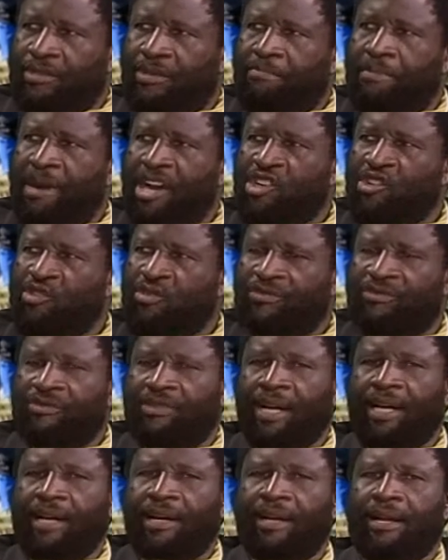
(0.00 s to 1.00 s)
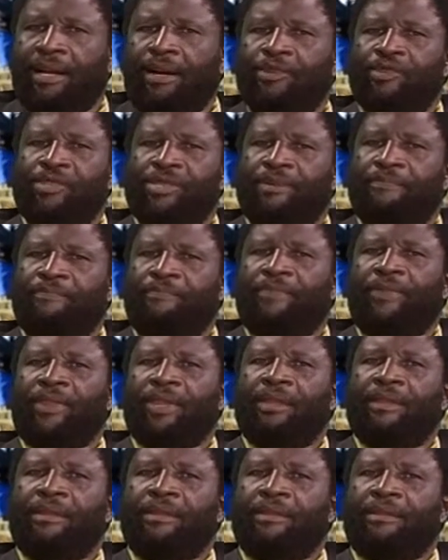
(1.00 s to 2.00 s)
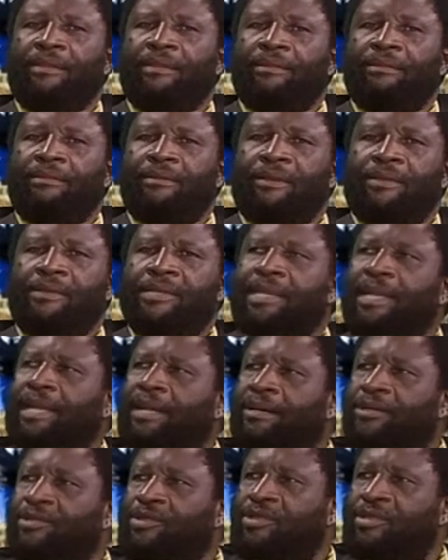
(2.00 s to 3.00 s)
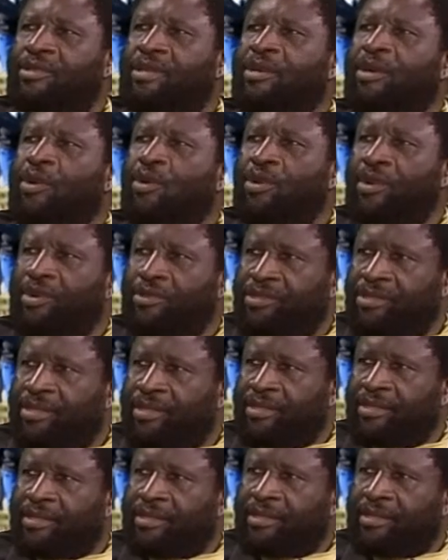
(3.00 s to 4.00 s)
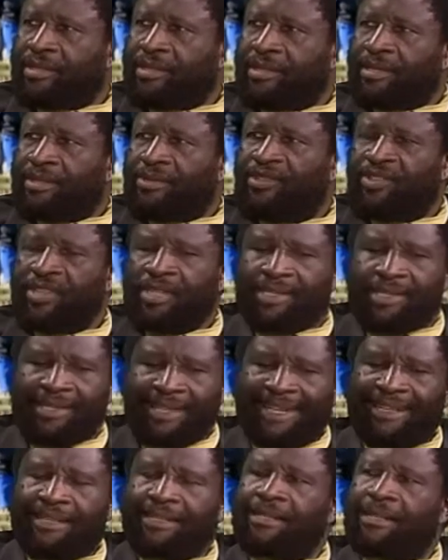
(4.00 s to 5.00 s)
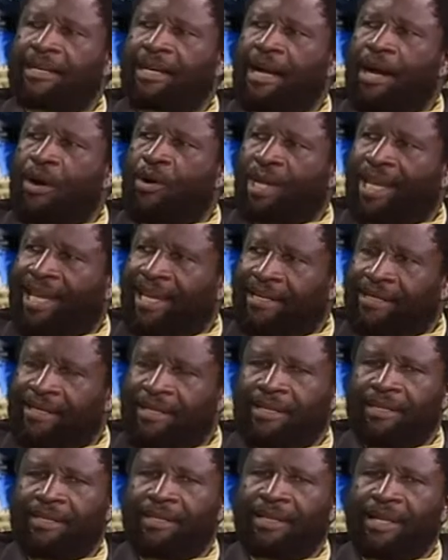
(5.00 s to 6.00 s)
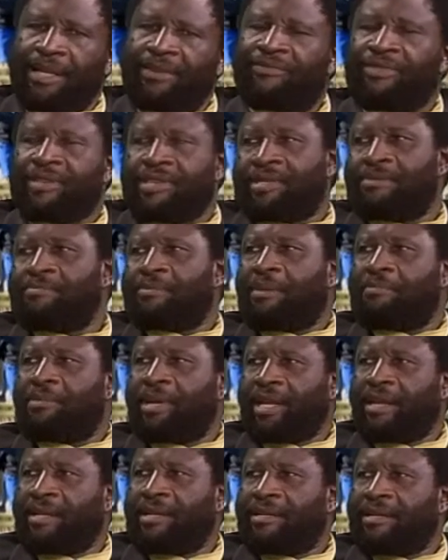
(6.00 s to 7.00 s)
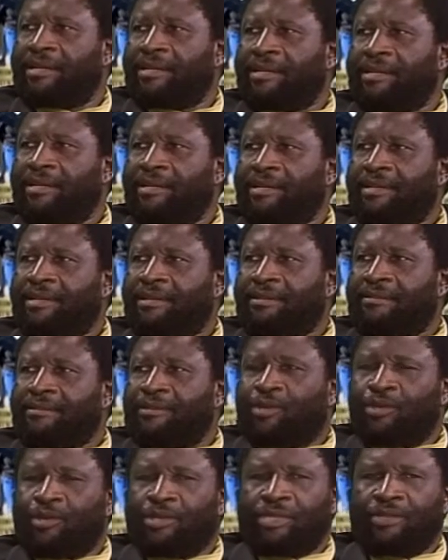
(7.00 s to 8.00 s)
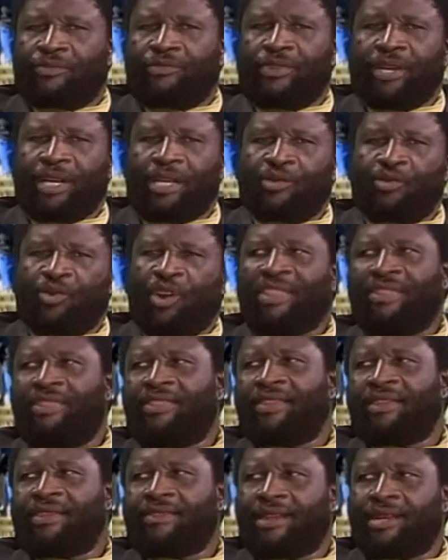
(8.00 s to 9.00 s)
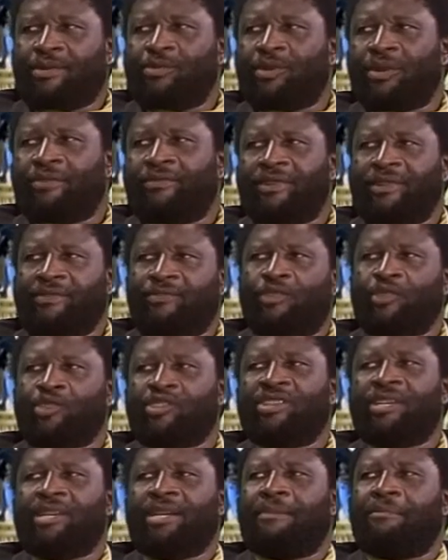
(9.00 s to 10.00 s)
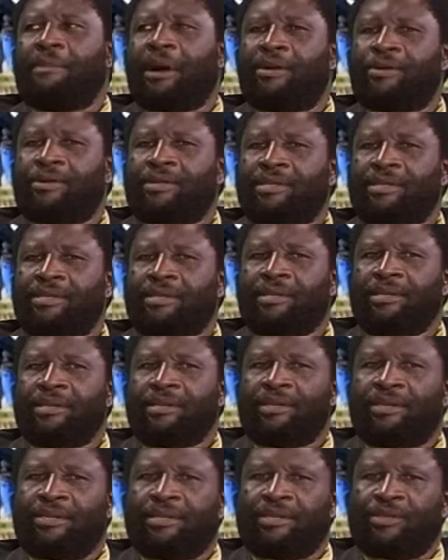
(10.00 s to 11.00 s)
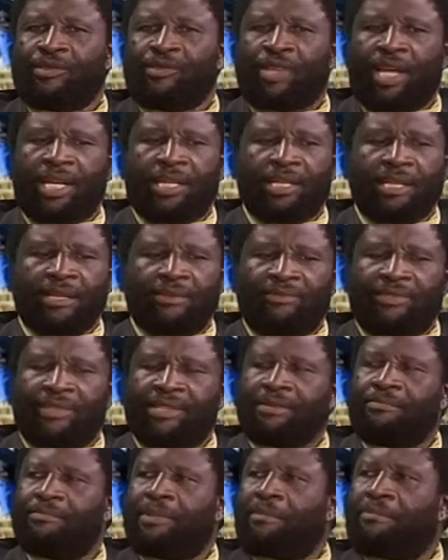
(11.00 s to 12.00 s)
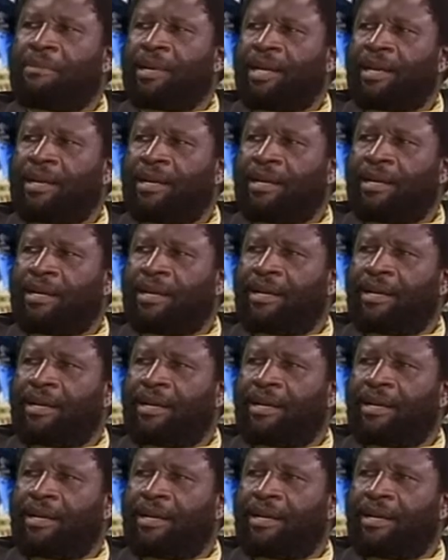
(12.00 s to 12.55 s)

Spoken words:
the passion for agriculture, the skills, the knowledge, these get inculcated in every Zimbabwean. Because if there is one thing that we are very fortunate about, it is that every Zimbabwean